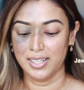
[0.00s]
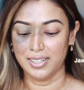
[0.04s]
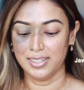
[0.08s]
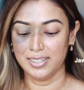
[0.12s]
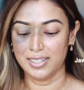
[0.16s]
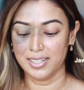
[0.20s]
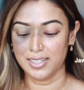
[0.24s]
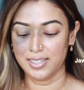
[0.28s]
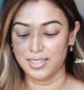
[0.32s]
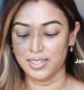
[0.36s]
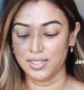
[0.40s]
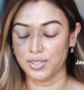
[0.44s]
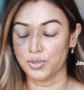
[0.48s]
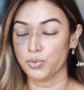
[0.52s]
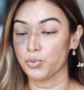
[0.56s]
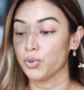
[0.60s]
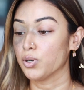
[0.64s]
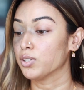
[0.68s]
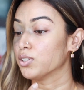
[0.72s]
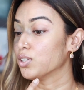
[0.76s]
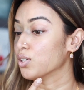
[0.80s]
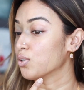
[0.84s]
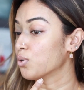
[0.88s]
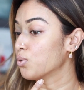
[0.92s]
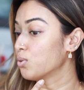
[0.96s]
This is
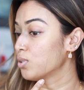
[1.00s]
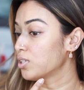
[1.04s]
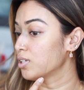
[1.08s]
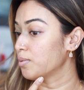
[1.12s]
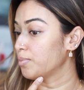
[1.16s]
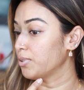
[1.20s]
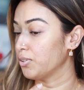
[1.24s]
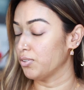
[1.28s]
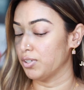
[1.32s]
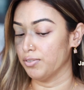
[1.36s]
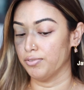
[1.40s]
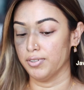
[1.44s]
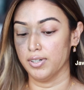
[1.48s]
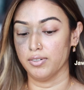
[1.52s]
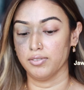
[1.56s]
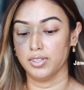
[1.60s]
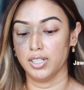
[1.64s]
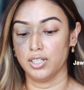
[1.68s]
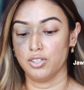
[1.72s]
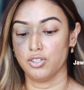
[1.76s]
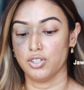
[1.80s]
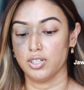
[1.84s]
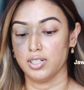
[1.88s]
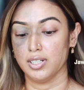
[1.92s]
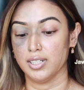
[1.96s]
what the Huda Beauty
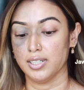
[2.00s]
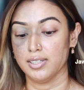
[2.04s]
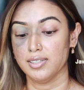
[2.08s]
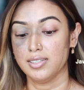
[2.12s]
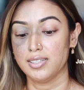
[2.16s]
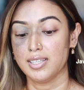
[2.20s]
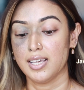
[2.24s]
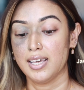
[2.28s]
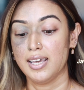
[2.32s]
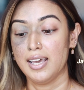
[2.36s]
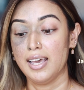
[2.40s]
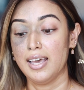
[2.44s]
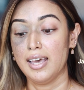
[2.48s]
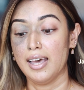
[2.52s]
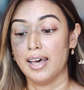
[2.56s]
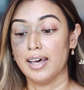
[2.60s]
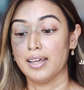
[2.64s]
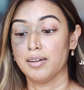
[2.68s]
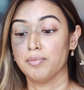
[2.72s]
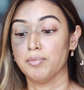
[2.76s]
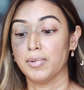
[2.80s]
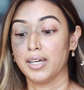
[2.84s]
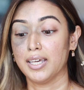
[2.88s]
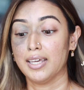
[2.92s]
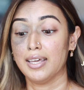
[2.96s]
foundation is.
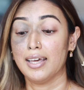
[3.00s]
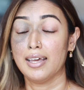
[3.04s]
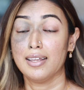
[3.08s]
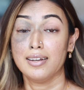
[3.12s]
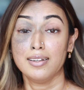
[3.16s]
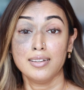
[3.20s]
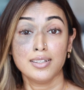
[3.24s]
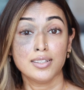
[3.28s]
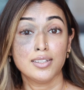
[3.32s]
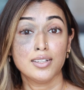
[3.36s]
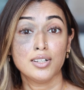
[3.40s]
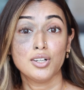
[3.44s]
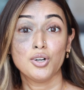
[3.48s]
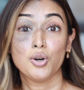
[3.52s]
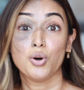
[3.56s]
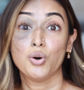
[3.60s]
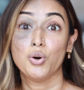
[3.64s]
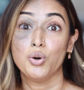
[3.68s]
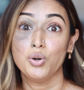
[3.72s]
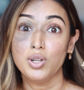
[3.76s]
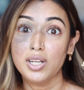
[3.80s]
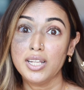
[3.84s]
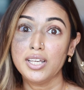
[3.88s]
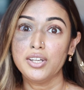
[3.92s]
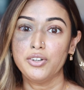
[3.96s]
And my another
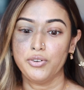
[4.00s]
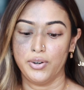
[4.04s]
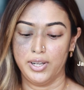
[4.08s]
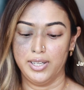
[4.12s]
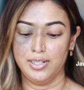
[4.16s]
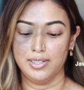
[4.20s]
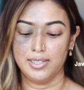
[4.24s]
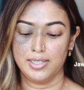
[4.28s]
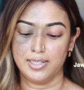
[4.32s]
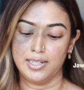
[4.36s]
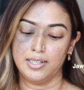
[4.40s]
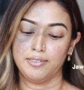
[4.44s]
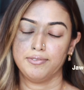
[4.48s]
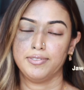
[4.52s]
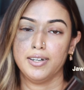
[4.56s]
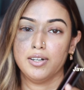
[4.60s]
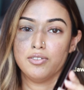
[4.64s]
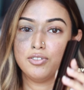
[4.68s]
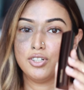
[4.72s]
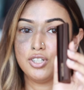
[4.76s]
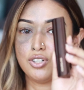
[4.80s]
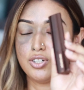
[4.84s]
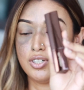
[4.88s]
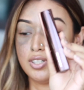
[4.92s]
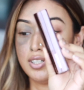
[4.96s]
holy grail stick
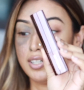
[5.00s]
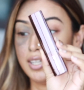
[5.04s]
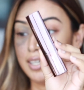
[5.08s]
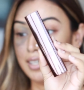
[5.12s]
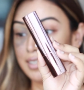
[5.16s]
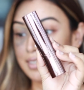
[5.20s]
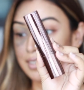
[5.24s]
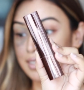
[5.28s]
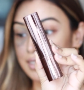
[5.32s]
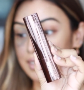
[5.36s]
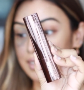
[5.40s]
foundation is